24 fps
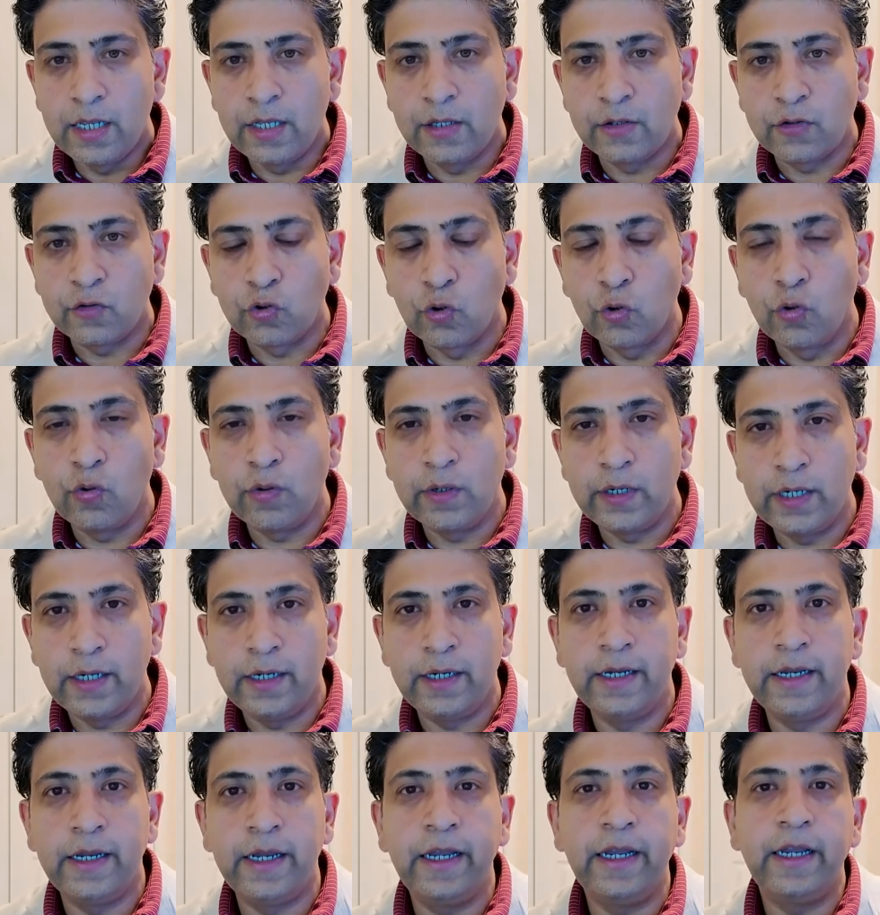
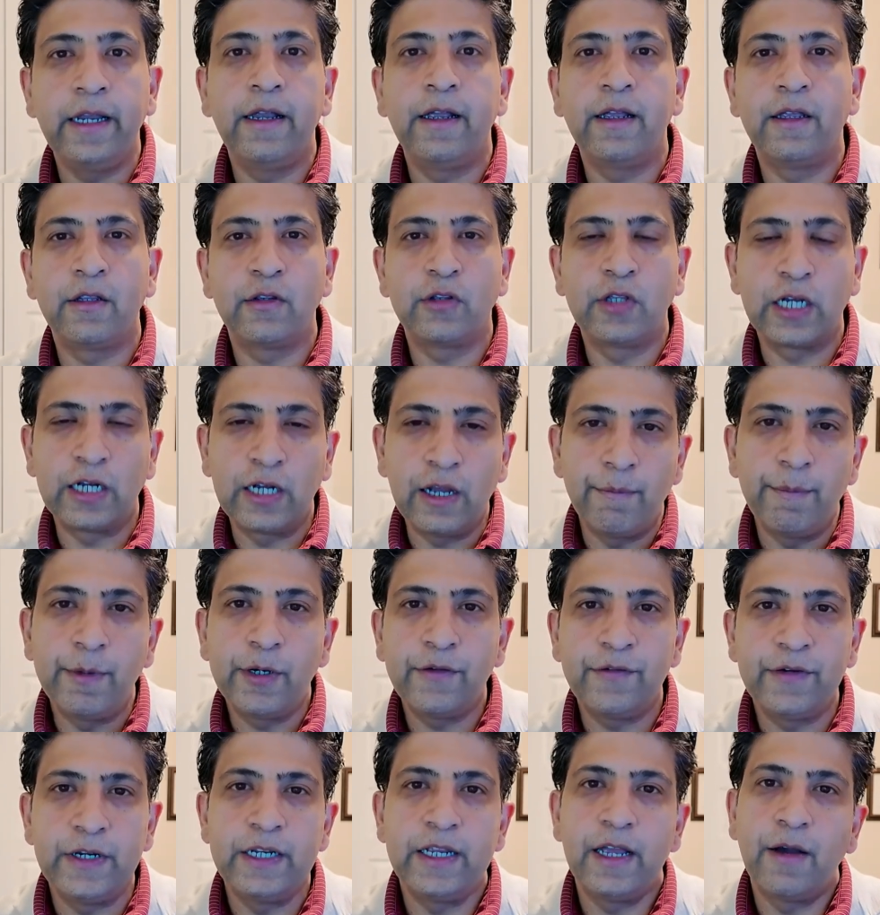the
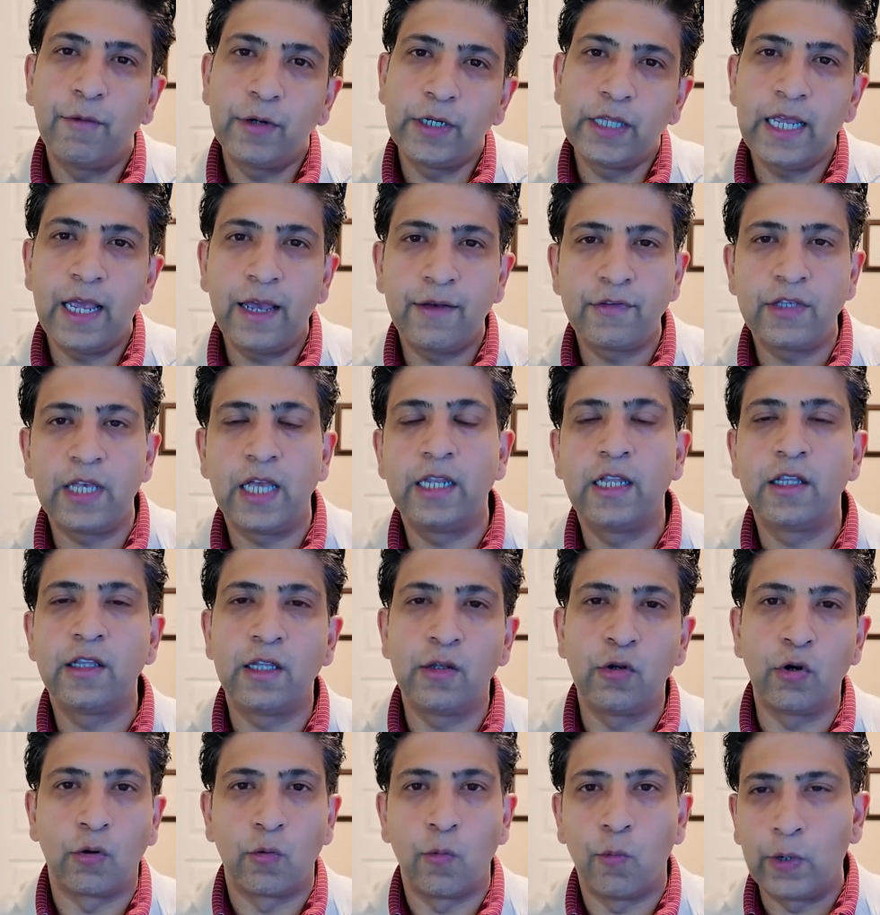government of India, what they have said is,
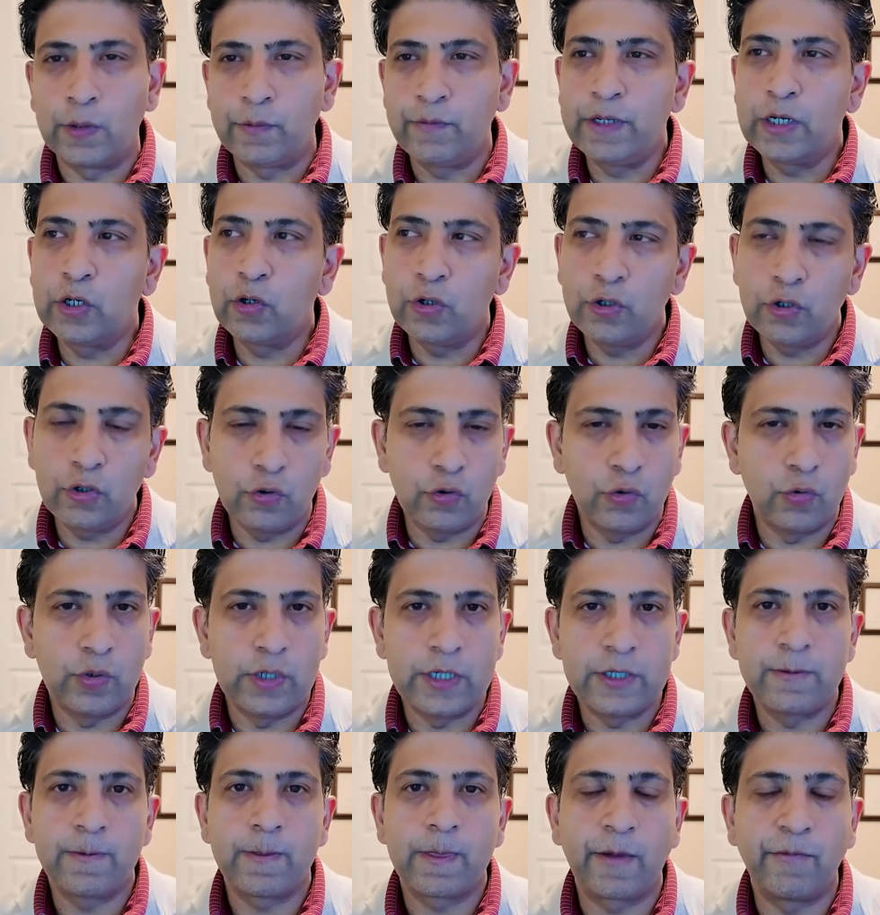look, what we are going to do
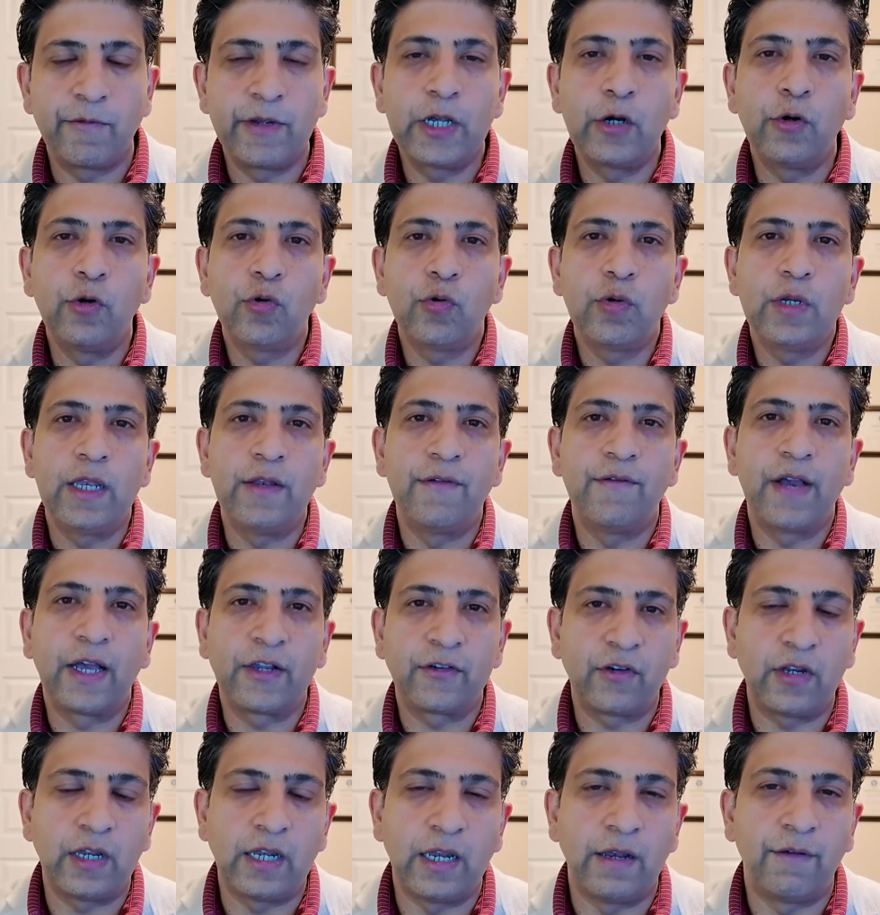is we're going to
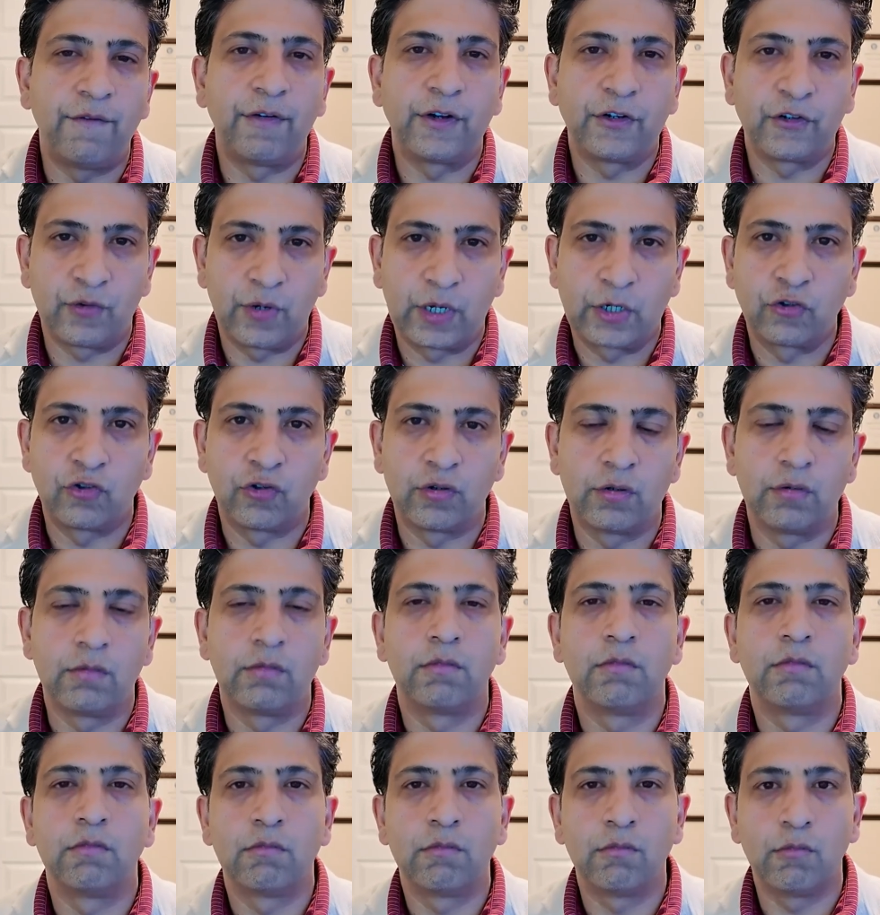invest in infrastructure,
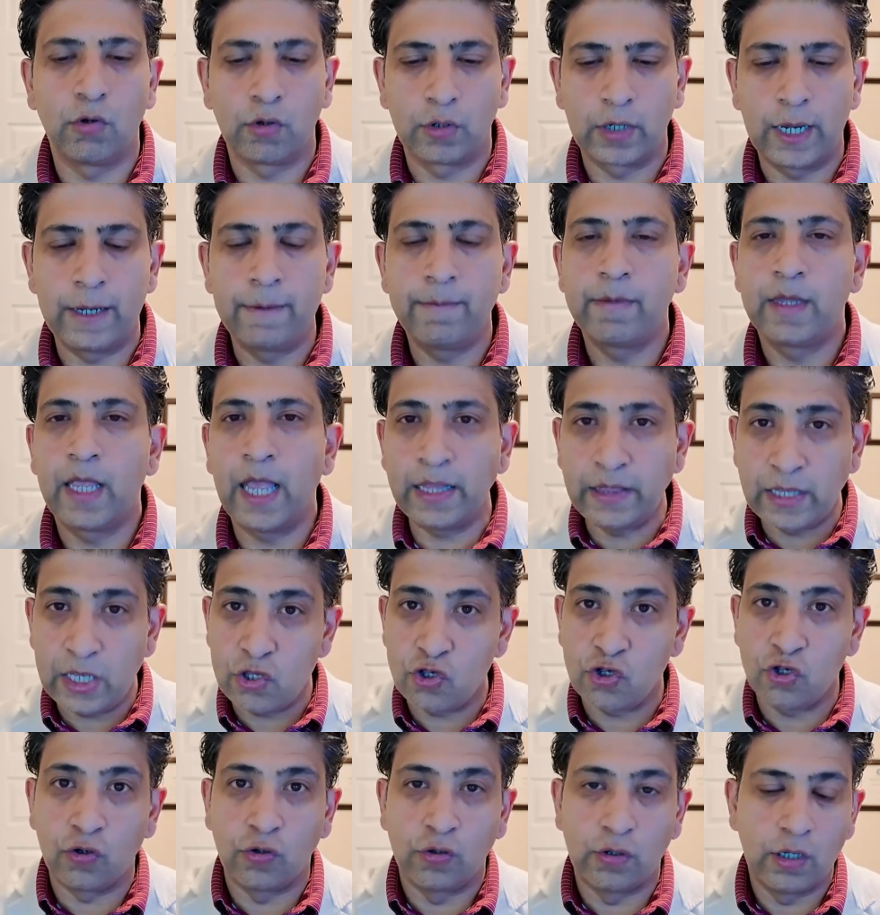okay? And they
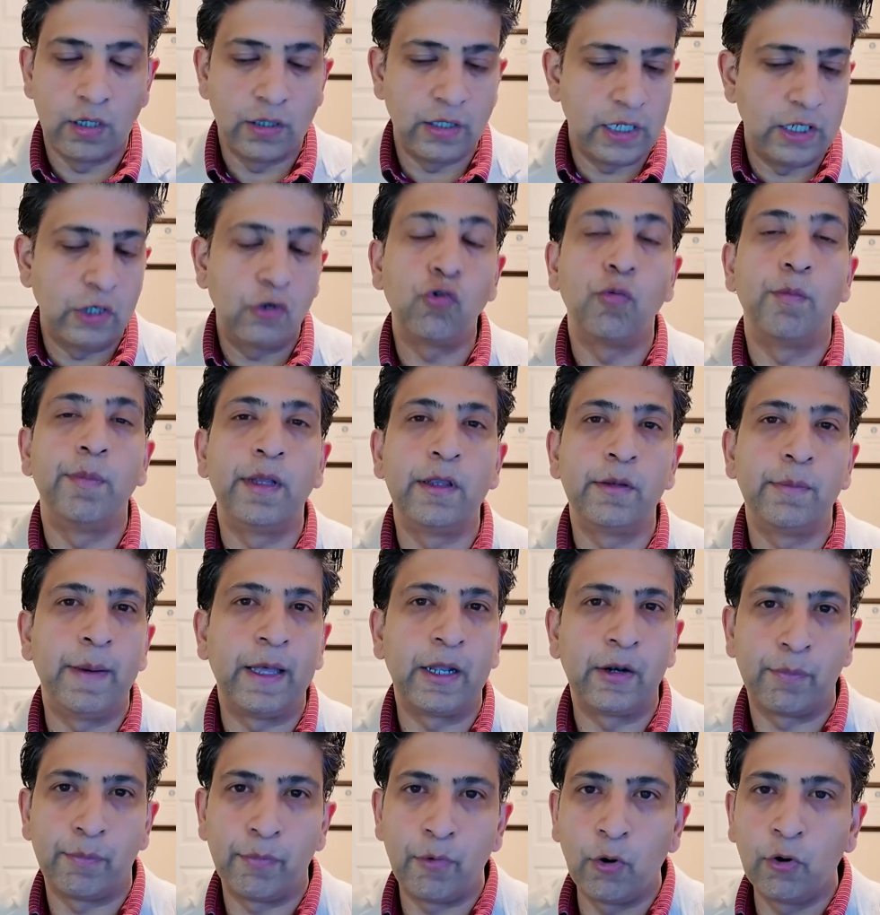should. They need to build
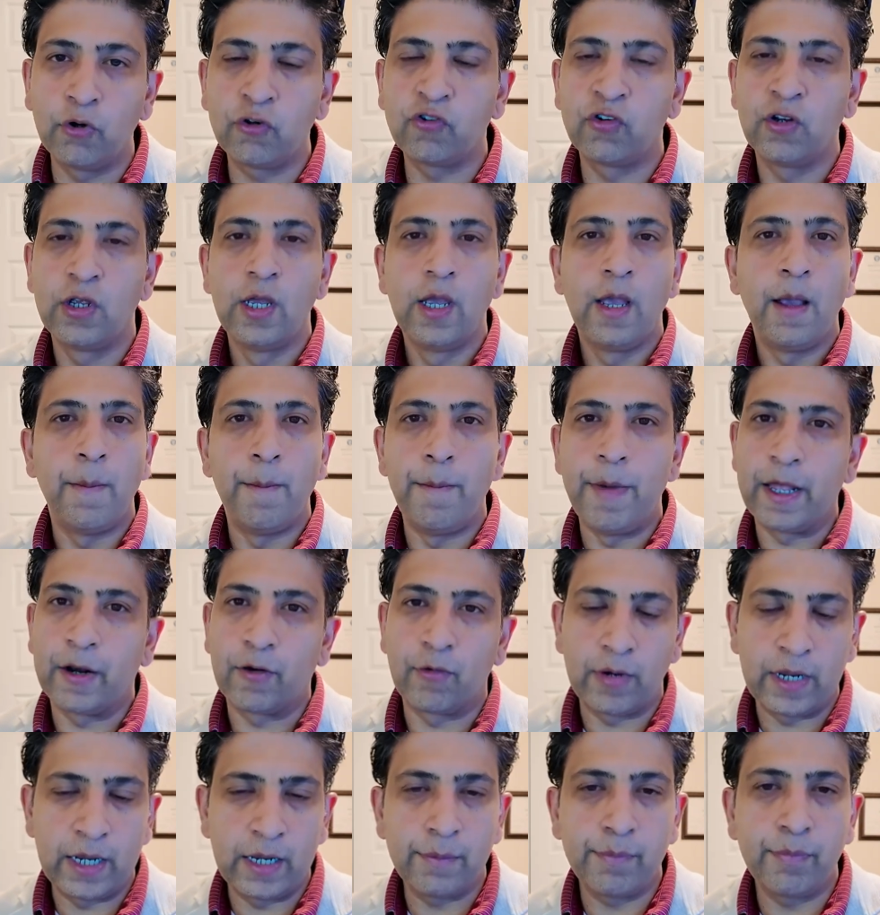better ports,
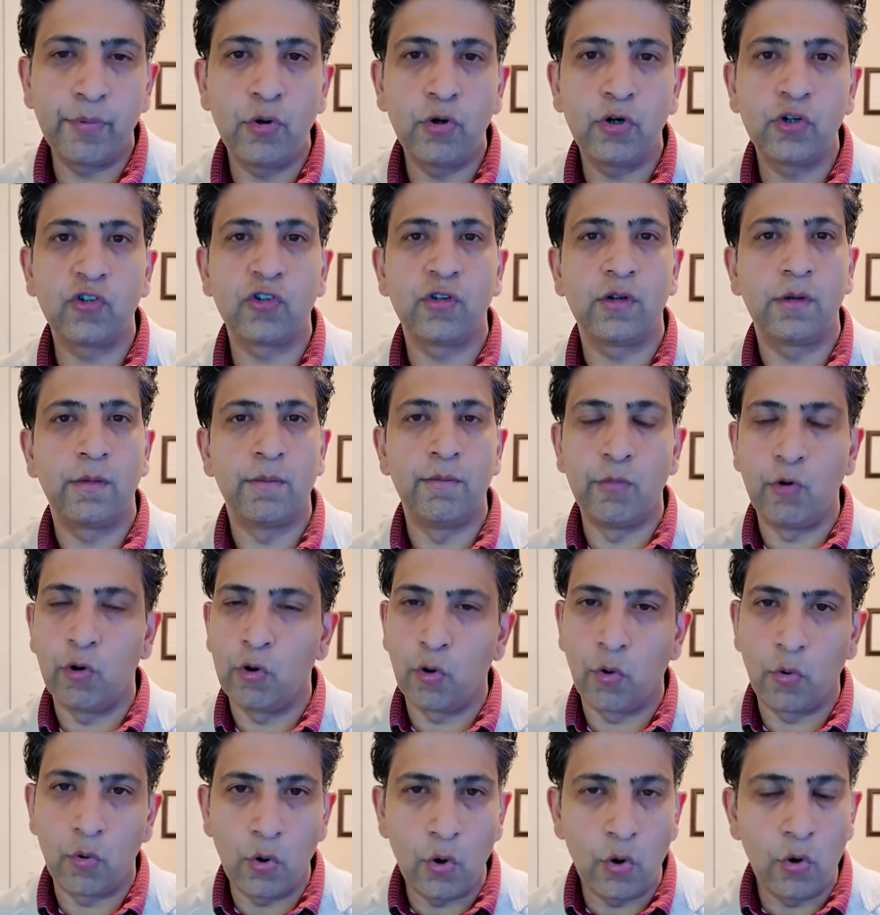better airports,
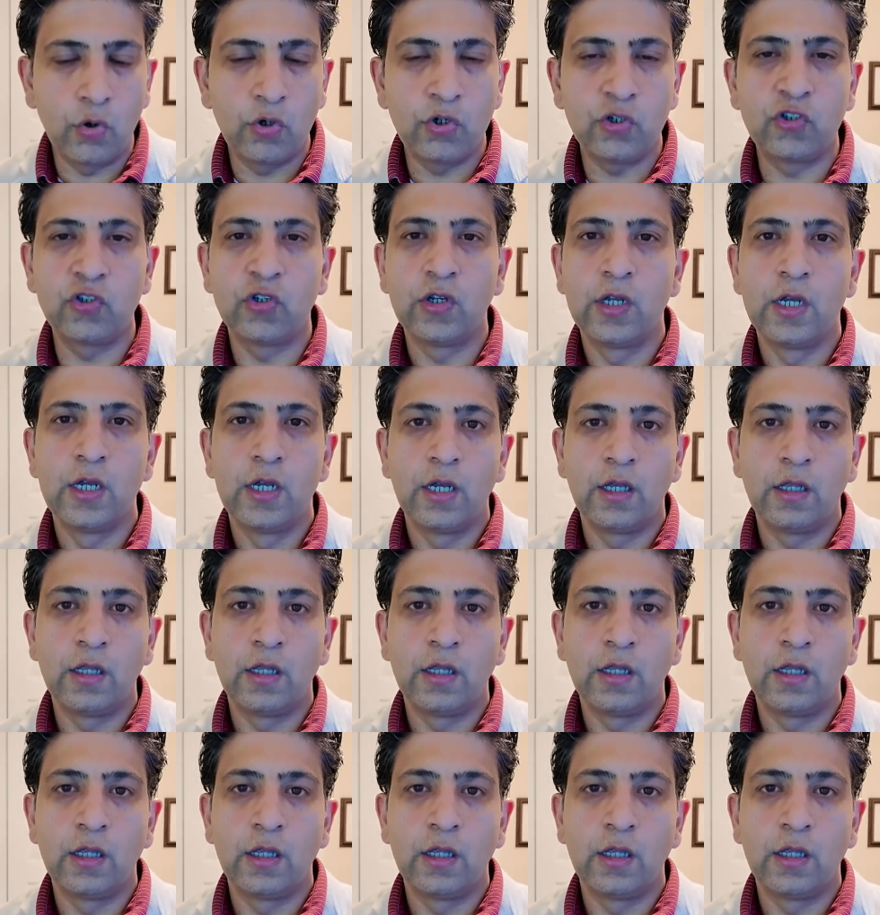more roads.